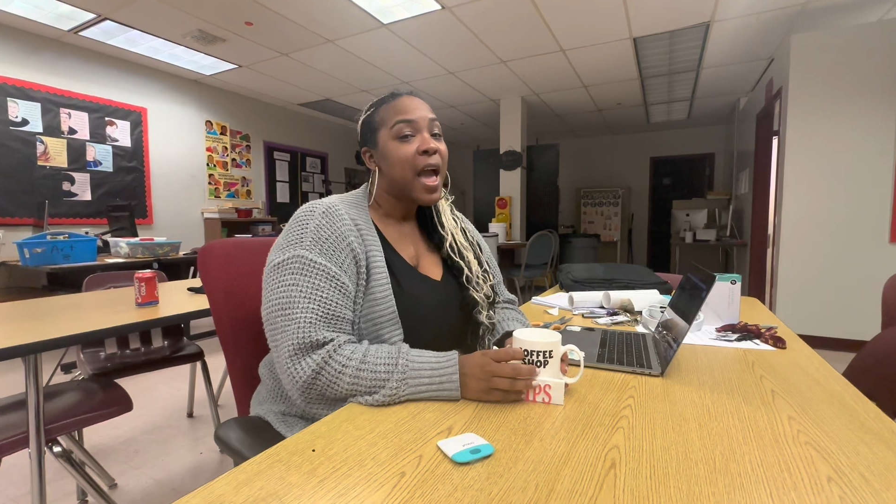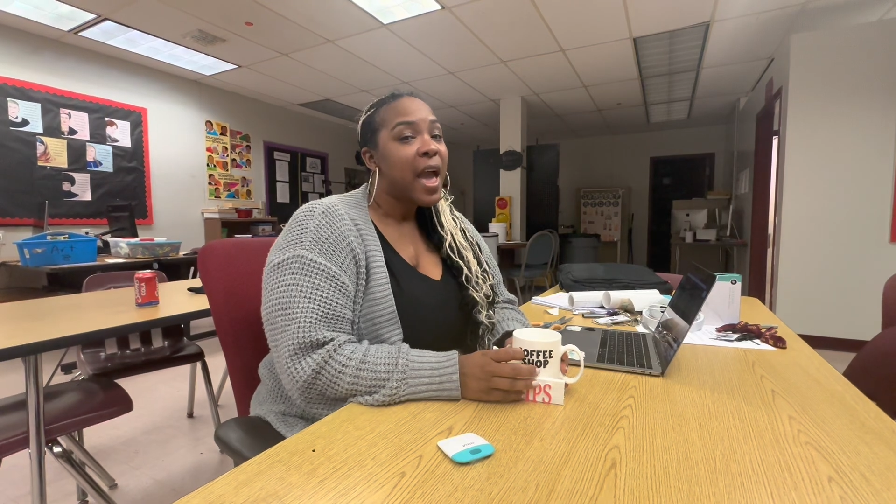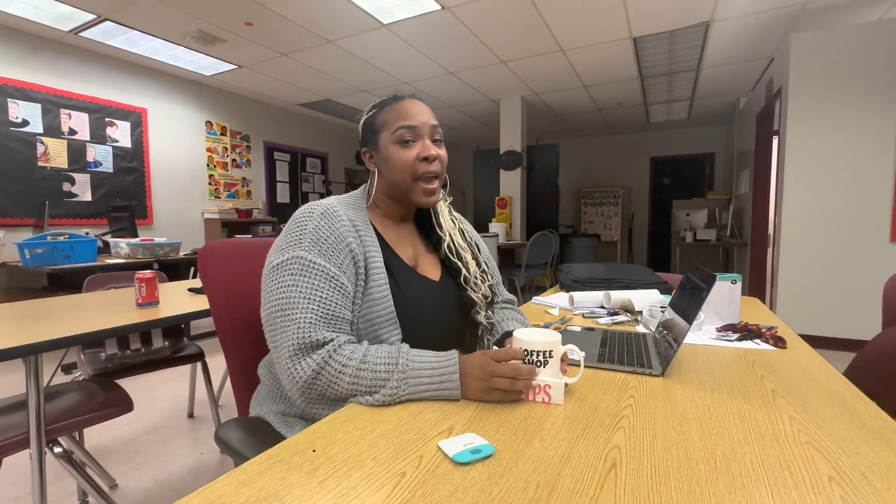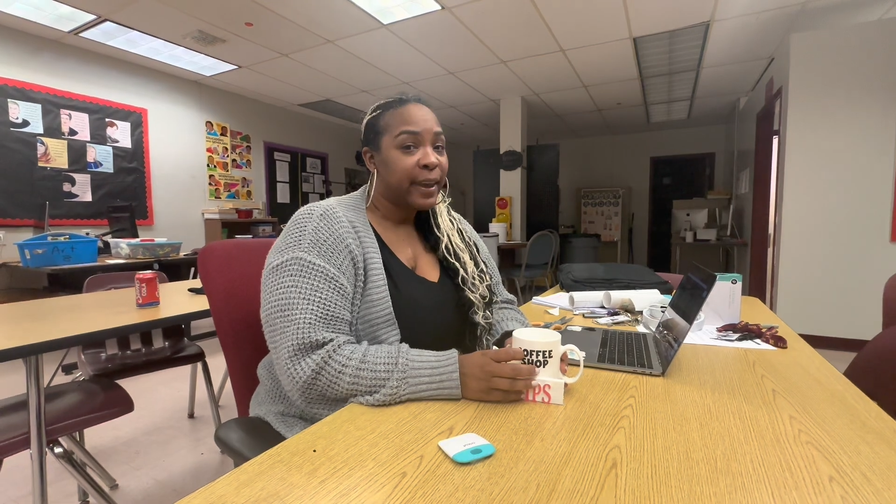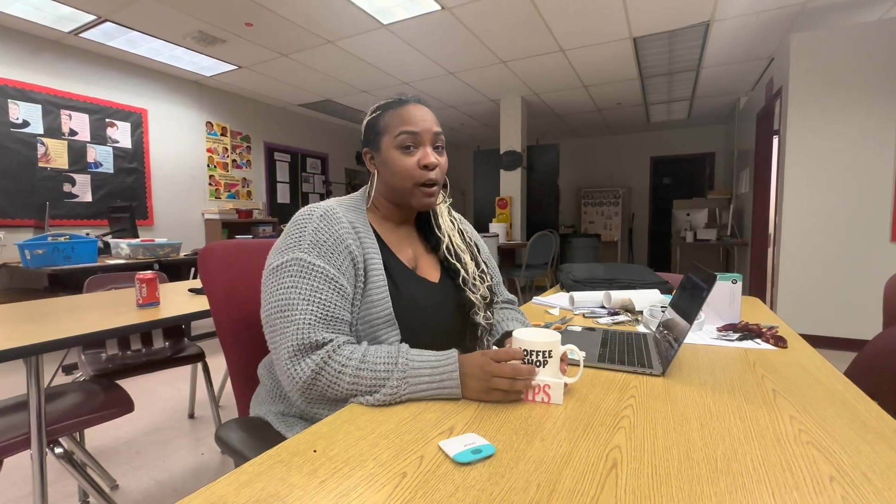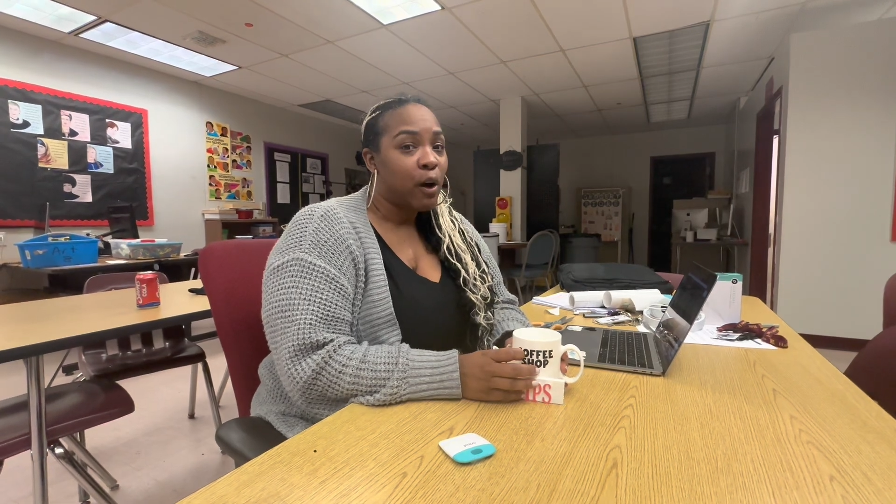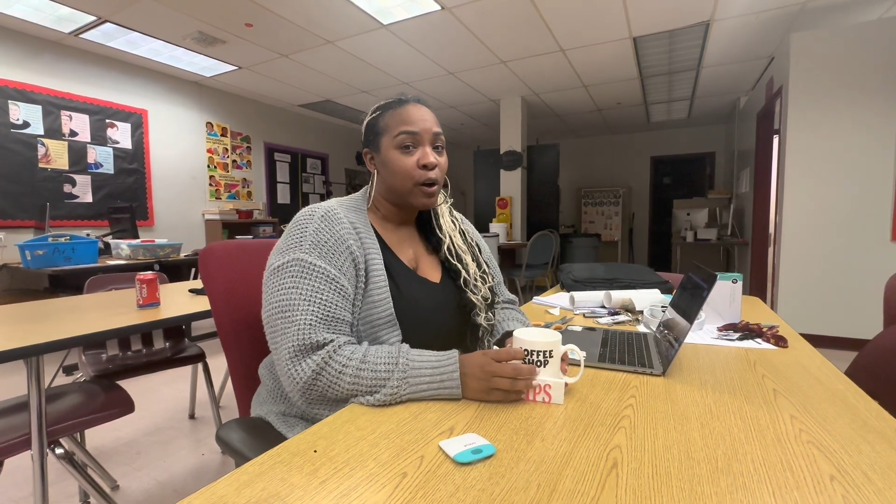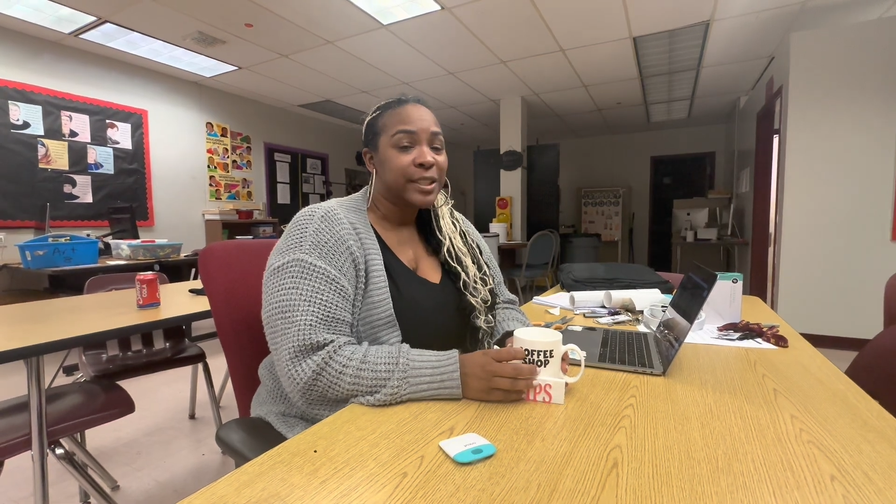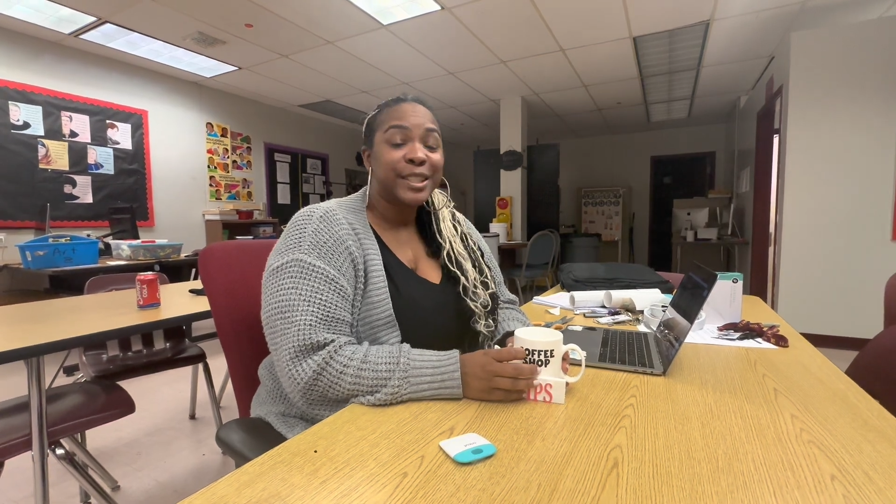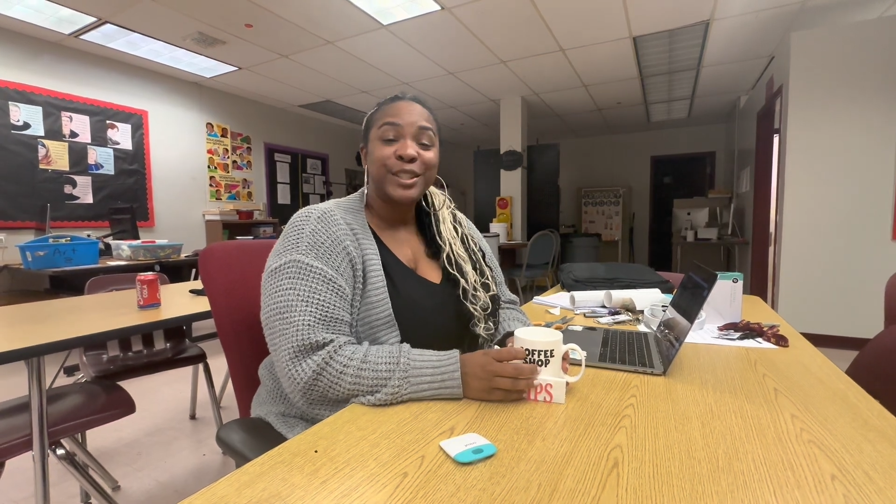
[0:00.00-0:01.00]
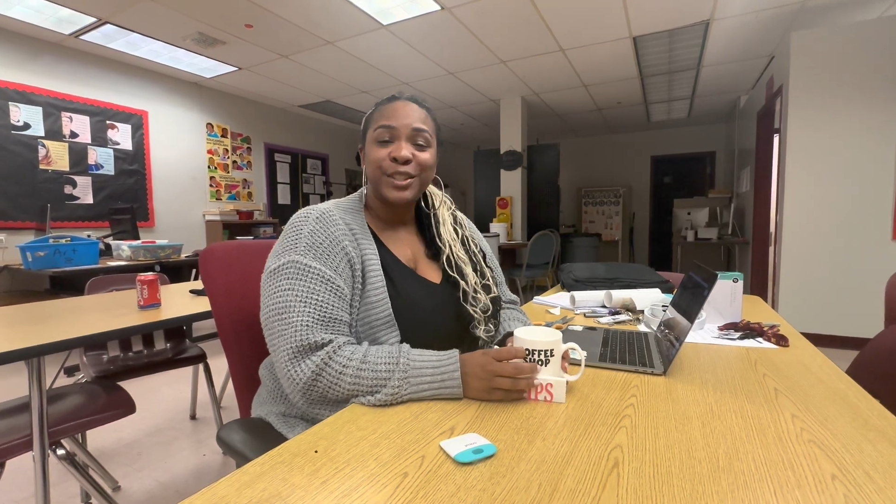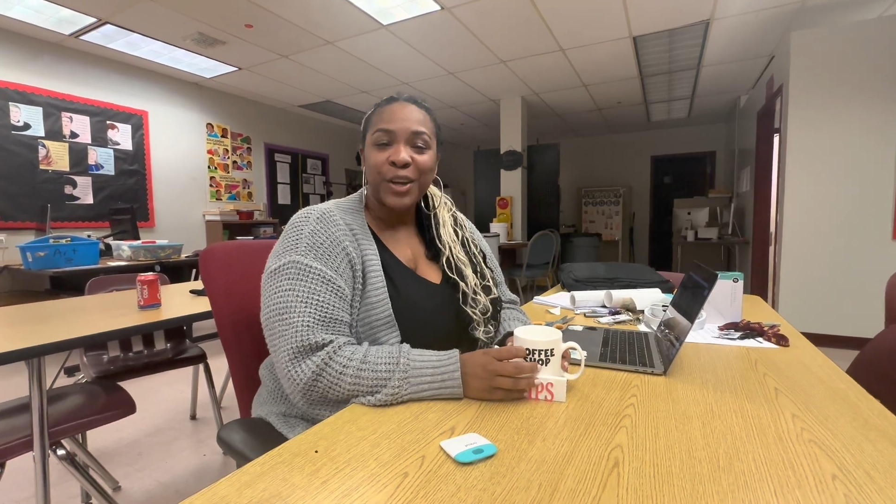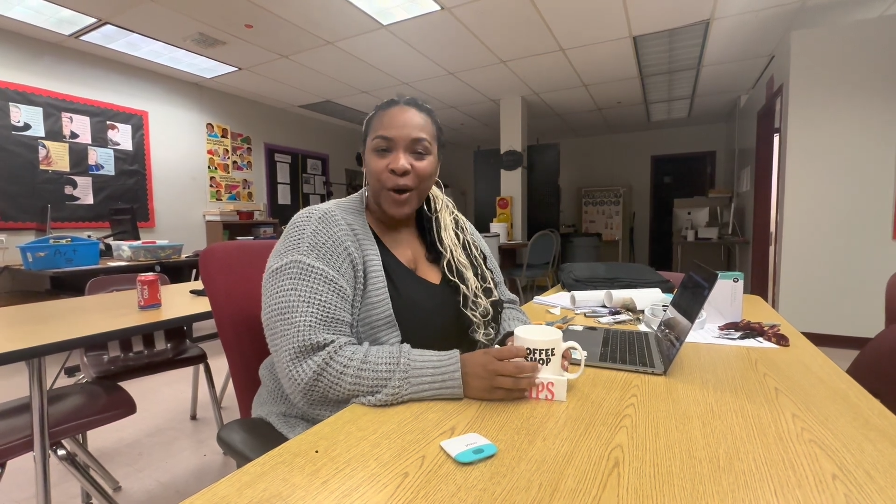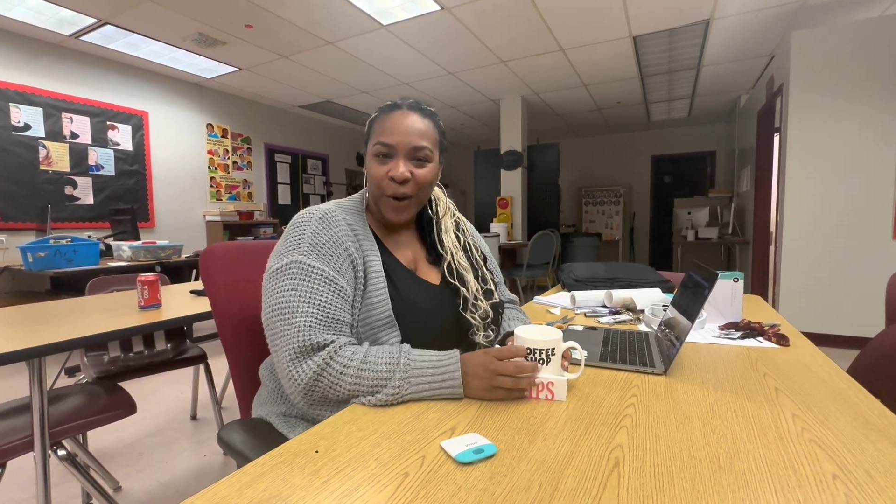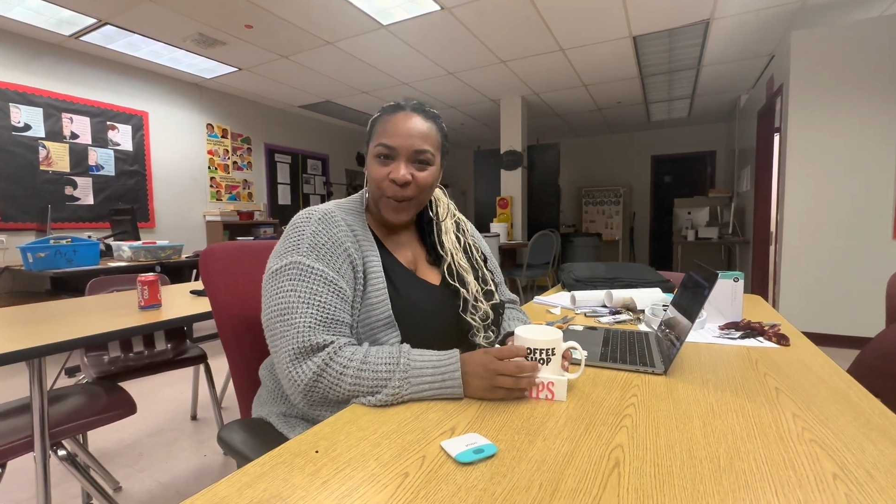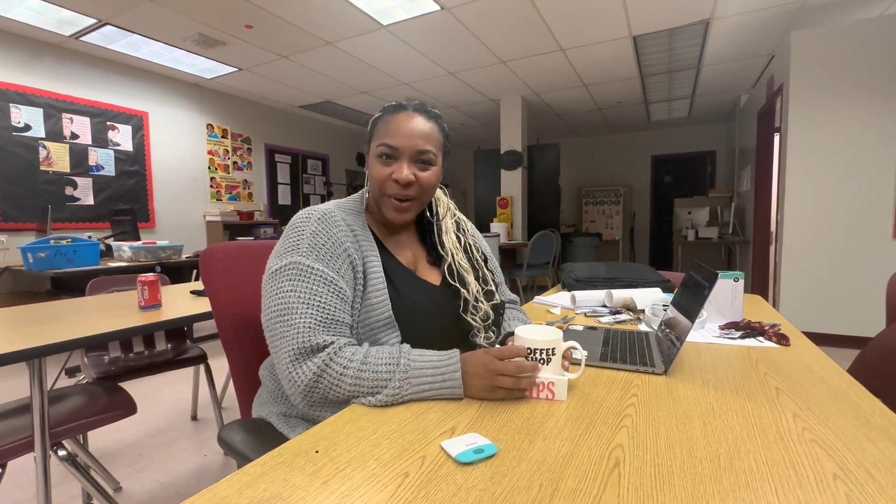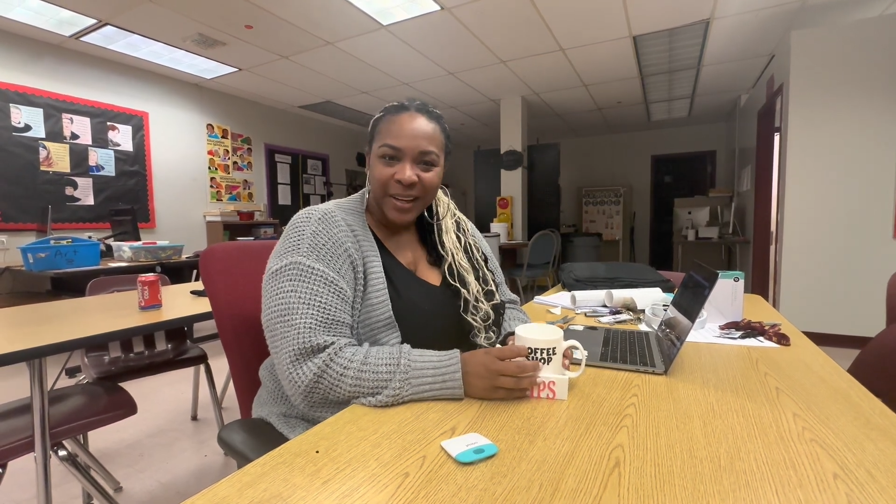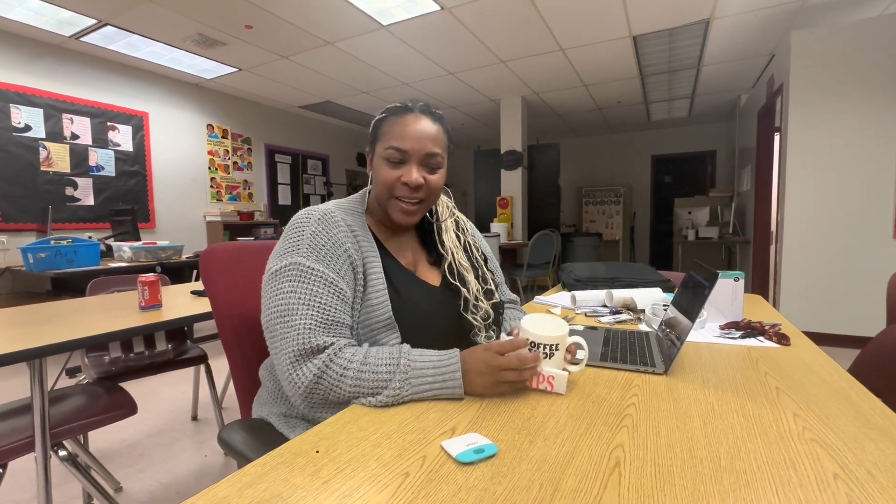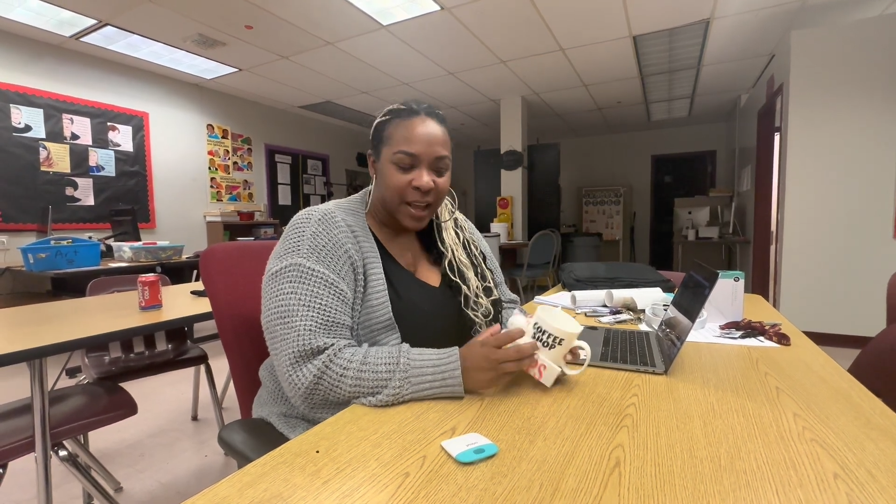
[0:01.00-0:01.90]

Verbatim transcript: Hey y'all, so